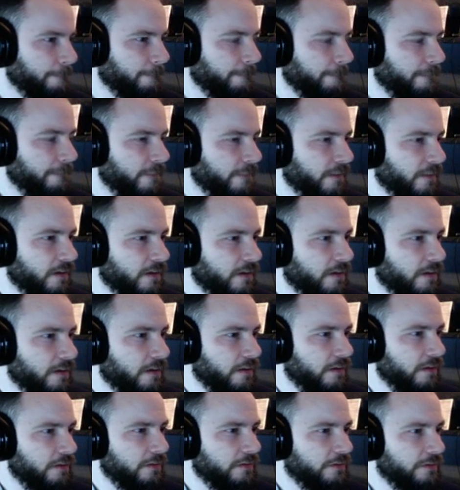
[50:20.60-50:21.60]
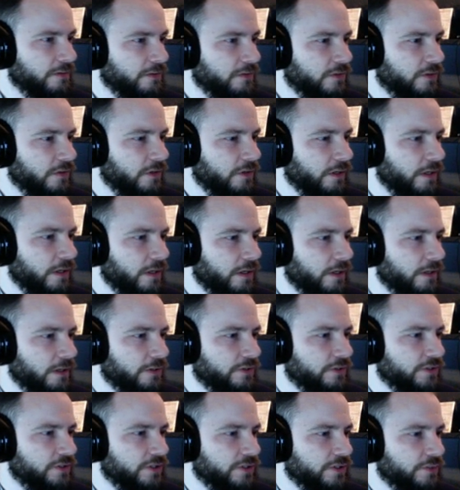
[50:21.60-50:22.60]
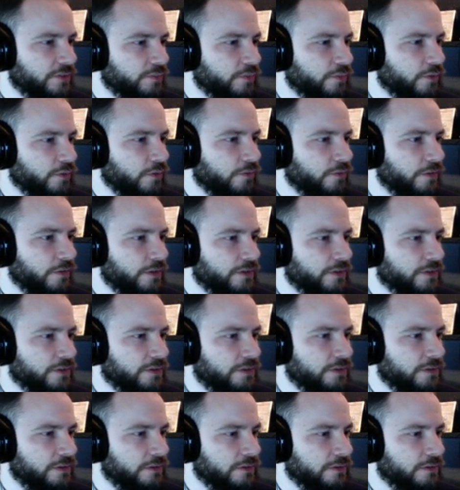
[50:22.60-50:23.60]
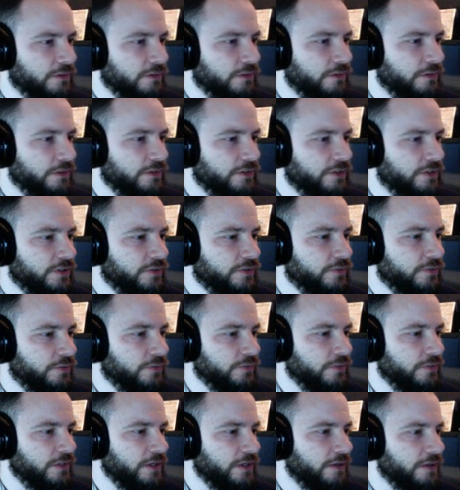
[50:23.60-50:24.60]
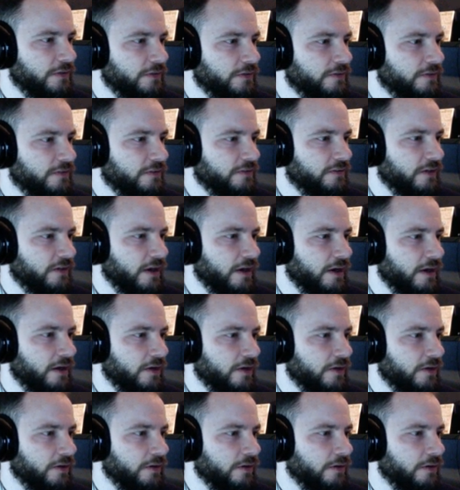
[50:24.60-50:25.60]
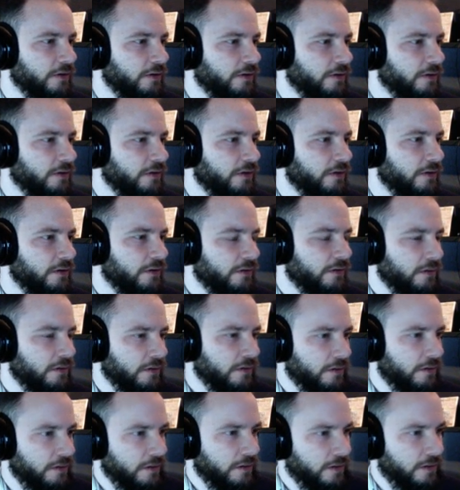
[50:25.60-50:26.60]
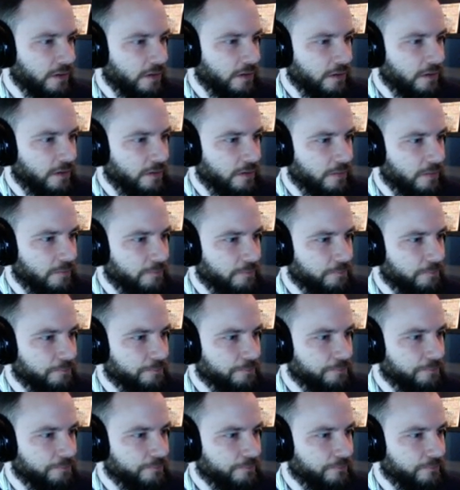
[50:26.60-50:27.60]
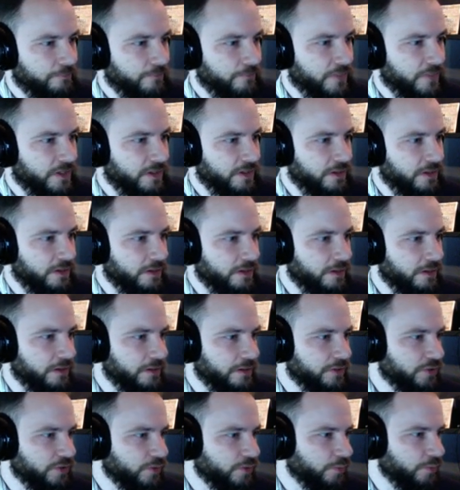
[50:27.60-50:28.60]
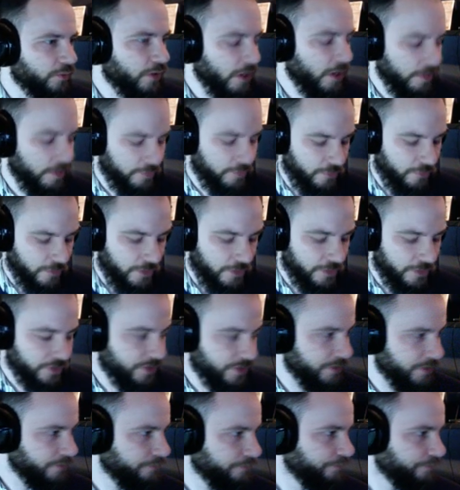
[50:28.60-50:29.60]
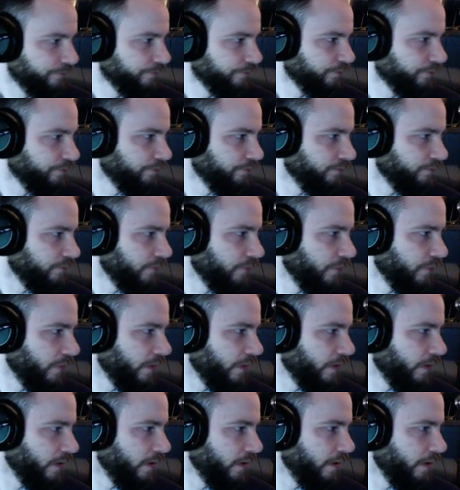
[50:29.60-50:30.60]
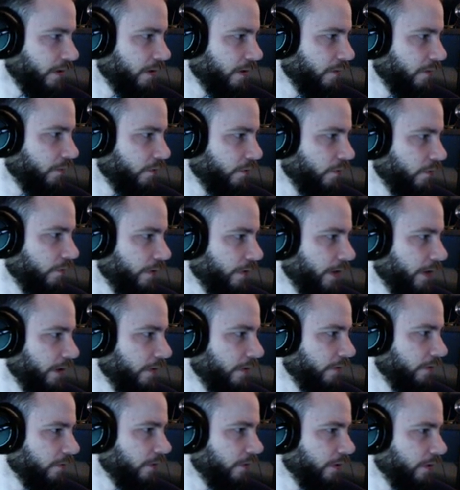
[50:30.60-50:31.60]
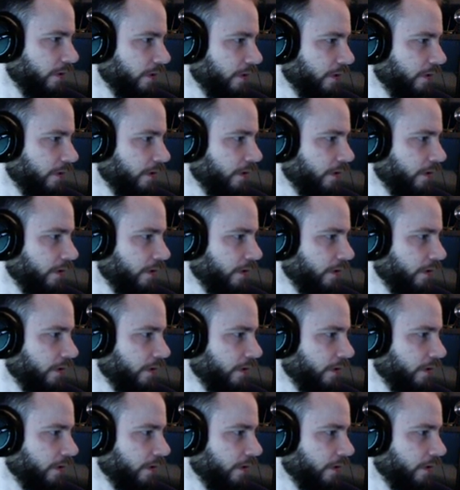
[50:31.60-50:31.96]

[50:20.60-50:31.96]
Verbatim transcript: Uh, let's go ahead and just move this let's just take this entire um, get initial props function and move that over here.